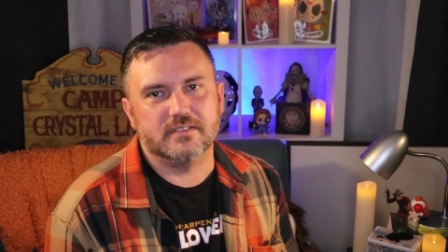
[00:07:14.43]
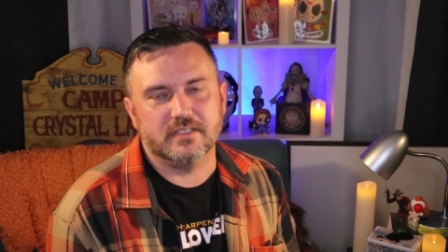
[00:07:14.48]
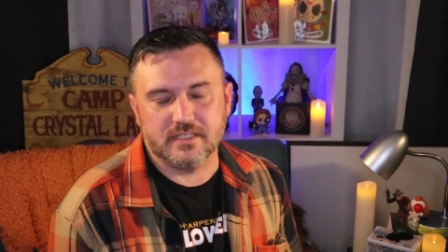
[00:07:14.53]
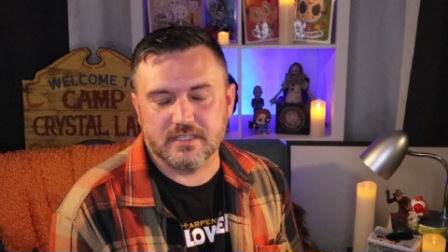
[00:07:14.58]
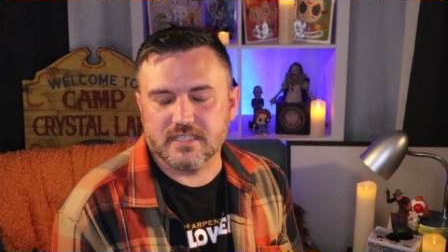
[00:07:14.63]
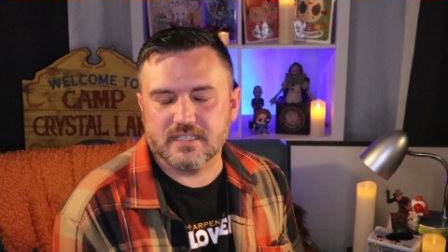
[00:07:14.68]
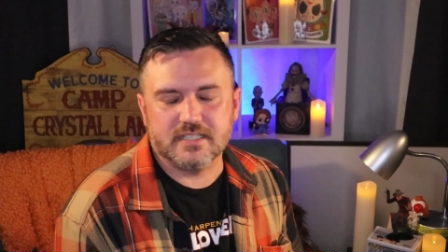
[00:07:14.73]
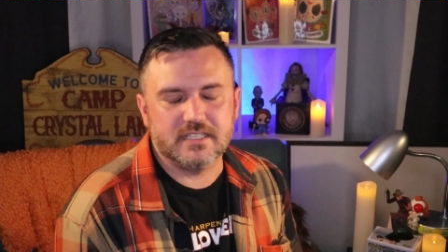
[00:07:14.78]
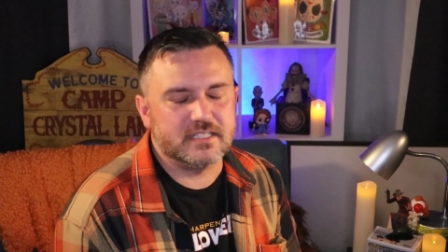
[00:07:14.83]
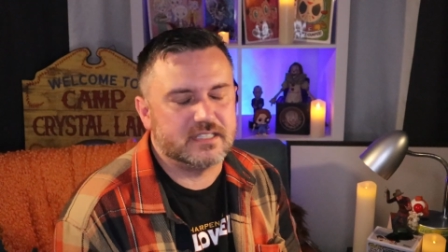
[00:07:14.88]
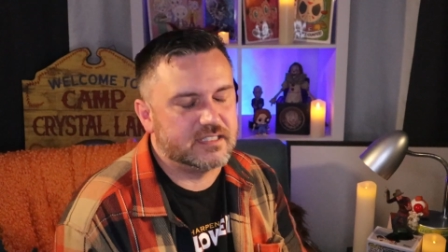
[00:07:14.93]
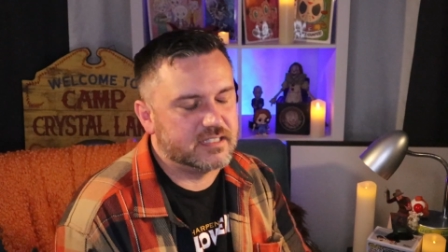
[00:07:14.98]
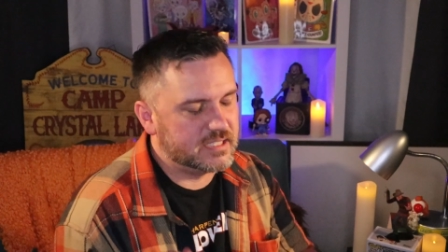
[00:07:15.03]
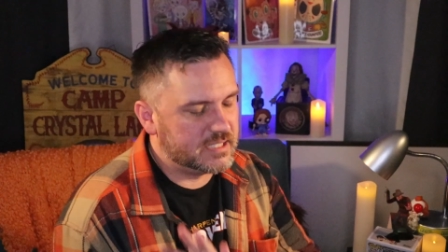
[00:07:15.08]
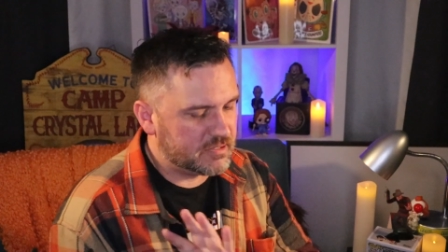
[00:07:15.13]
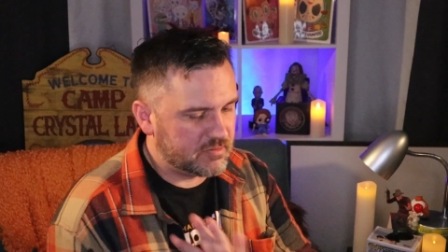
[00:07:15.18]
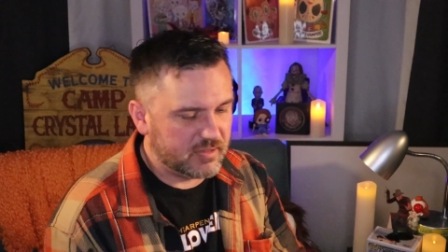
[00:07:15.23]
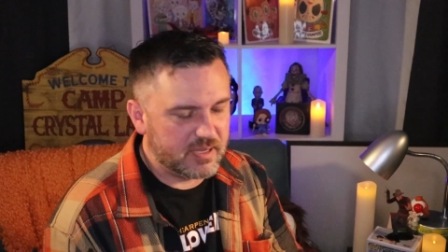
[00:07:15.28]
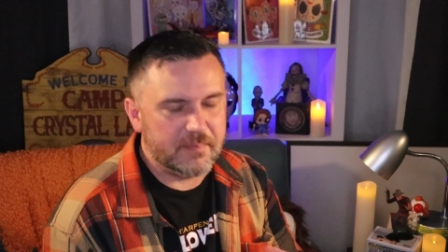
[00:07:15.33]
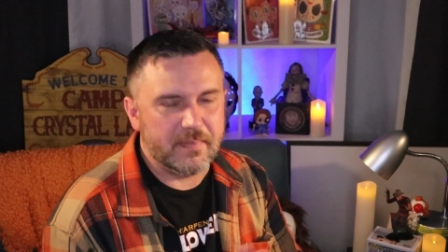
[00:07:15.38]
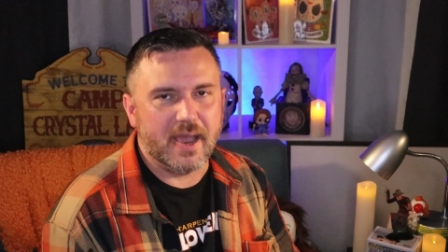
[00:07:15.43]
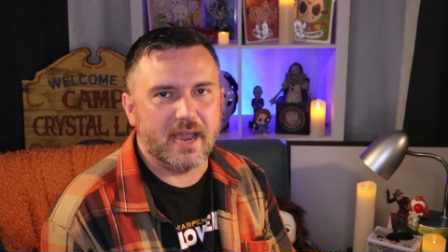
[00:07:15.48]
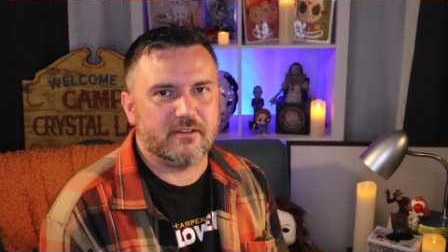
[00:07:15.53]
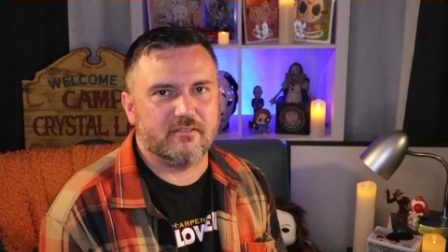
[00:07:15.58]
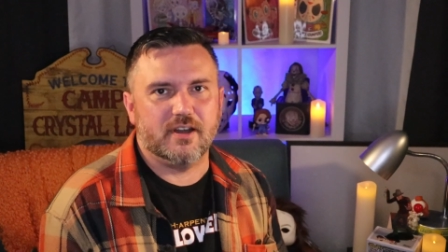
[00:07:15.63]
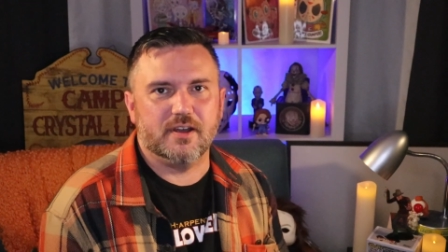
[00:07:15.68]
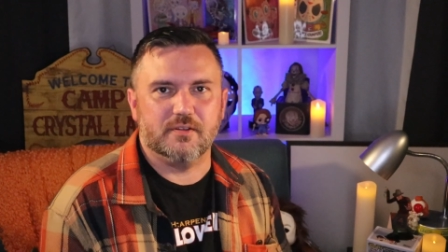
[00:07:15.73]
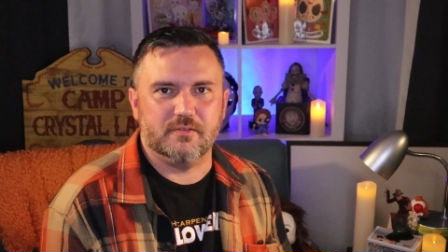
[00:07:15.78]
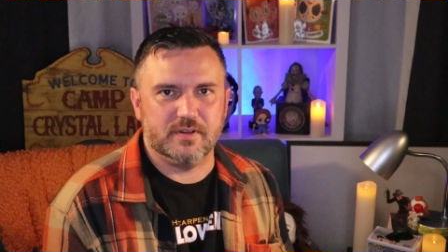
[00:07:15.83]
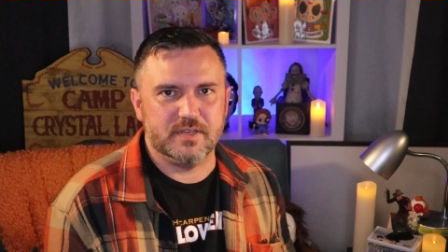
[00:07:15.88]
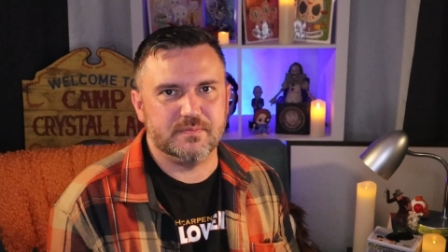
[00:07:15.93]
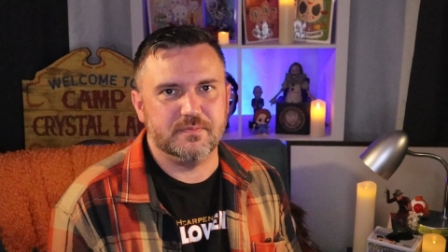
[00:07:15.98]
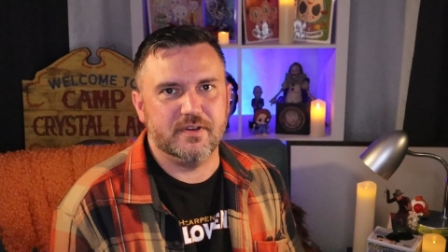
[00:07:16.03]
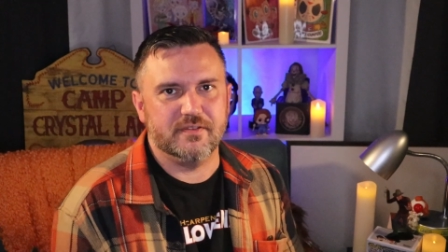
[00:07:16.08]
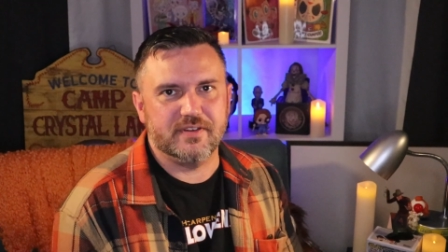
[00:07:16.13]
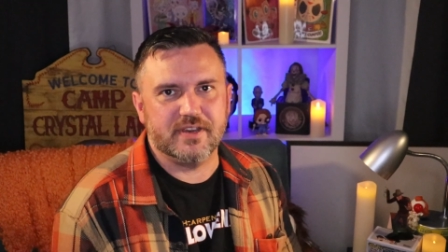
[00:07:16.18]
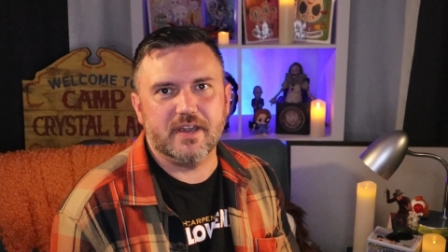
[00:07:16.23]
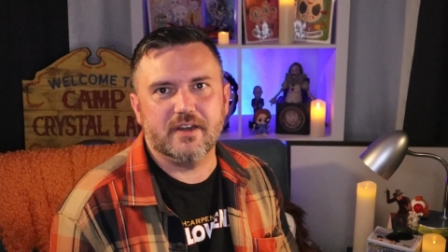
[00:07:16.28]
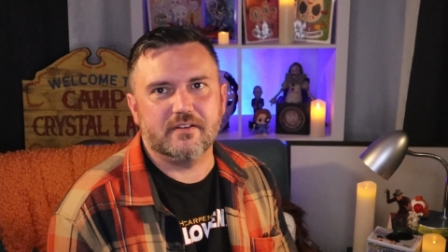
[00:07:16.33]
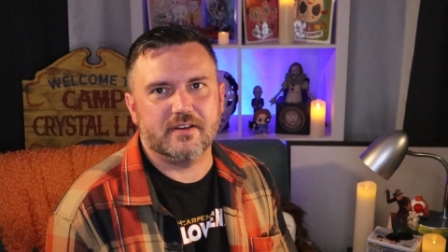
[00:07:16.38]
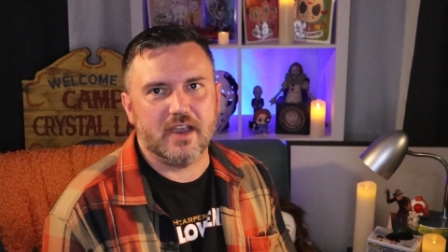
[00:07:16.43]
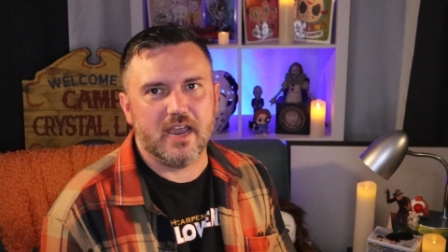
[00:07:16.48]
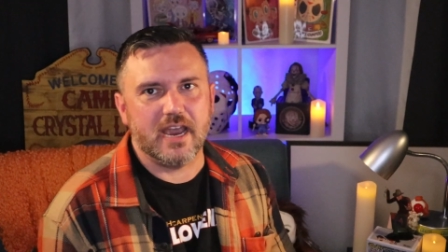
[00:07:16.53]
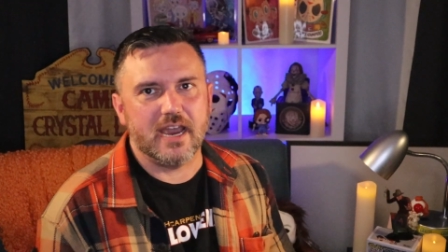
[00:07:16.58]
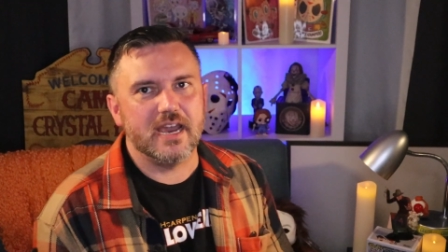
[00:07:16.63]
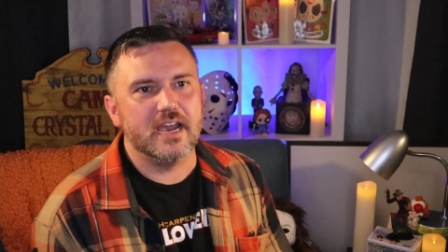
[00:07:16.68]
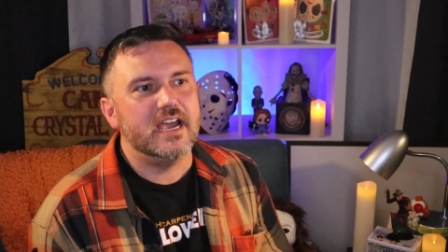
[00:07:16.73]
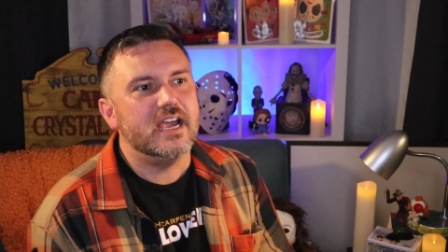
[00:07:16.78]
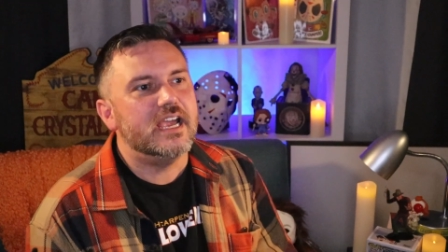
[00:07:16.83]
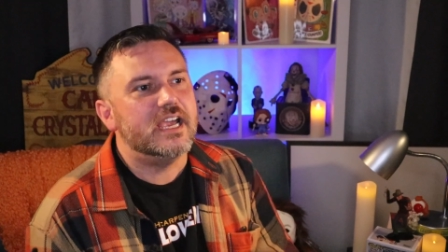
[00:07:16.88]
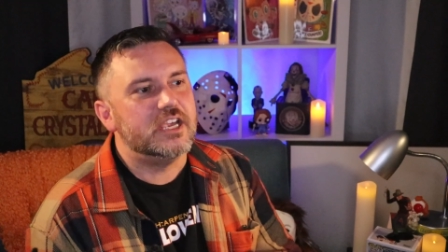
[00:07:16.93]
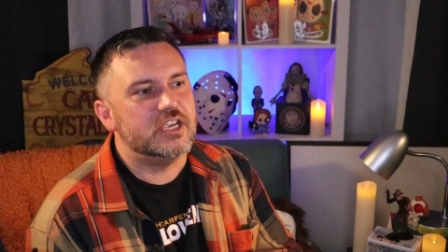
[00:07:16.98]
This is literally a background noise movie, okay?